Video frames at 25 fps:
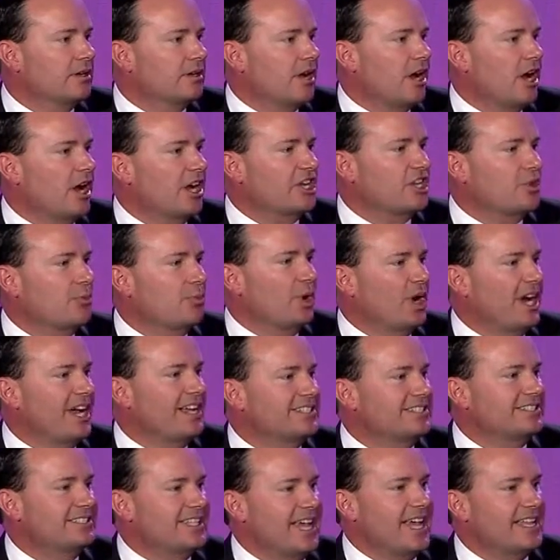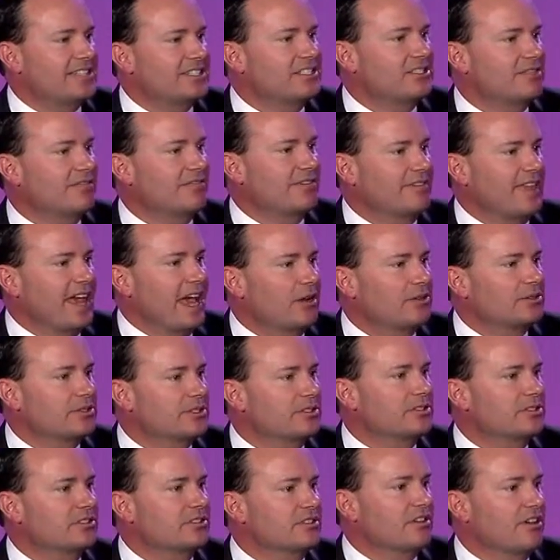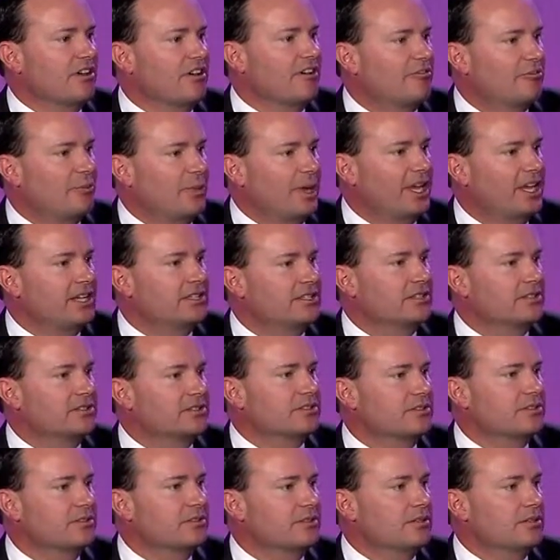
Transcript: occupies tens of thousands of pages,